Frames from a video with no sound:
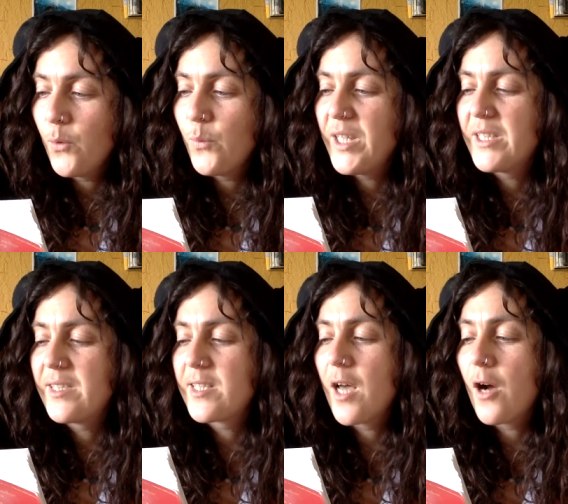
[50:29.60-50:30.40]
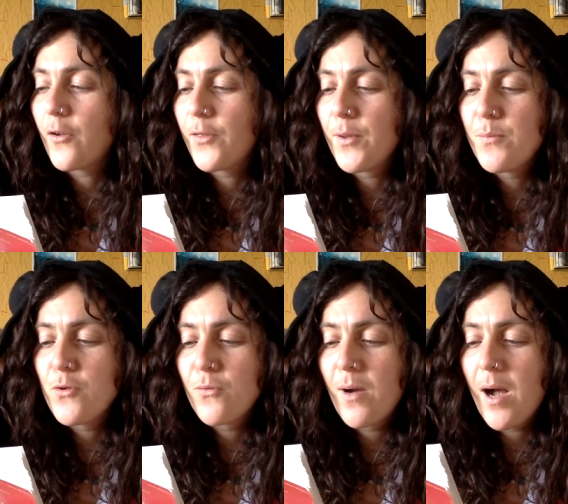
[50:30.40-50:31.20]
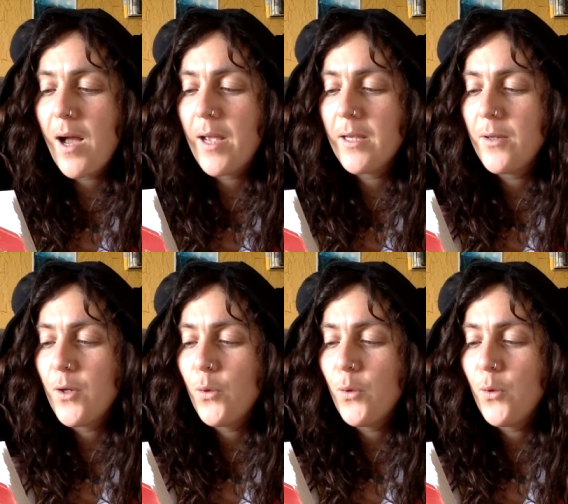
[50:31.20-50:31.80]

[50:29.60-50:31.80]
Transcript: We suck them dry.